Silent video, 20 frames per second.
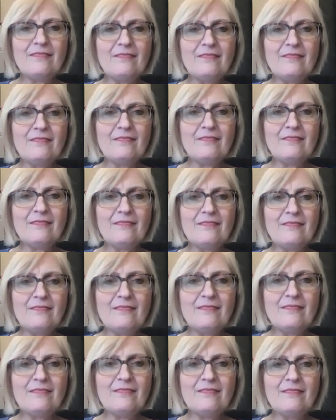
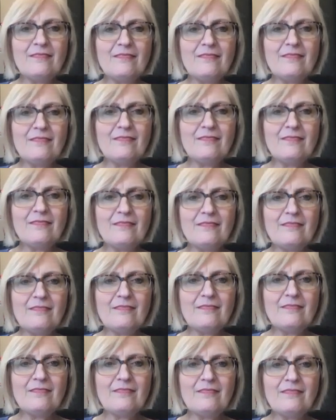
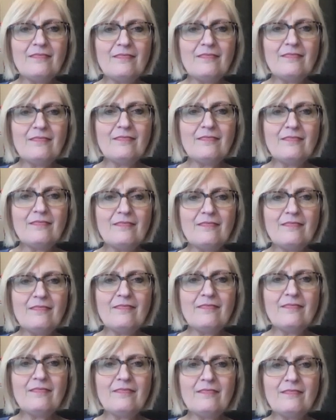
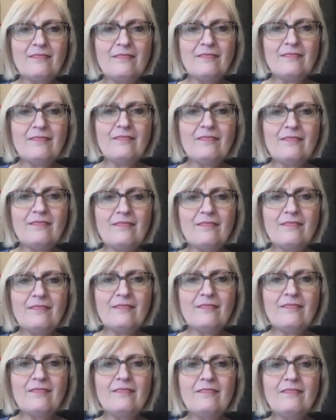
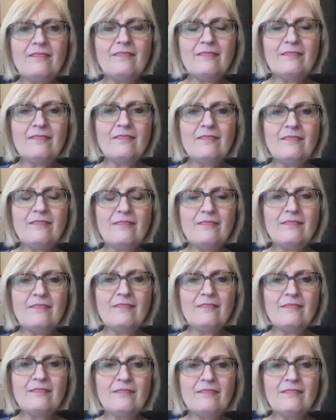
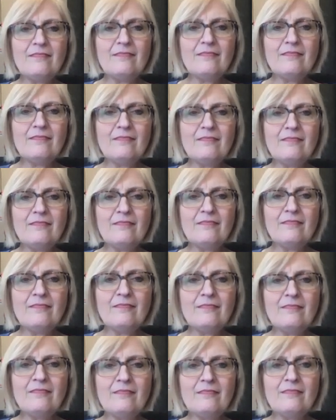
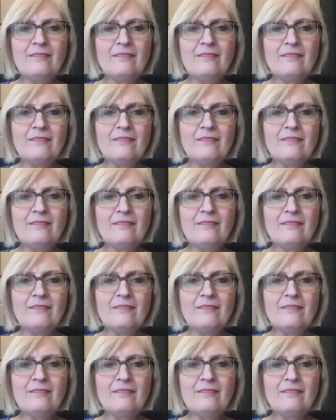(silent)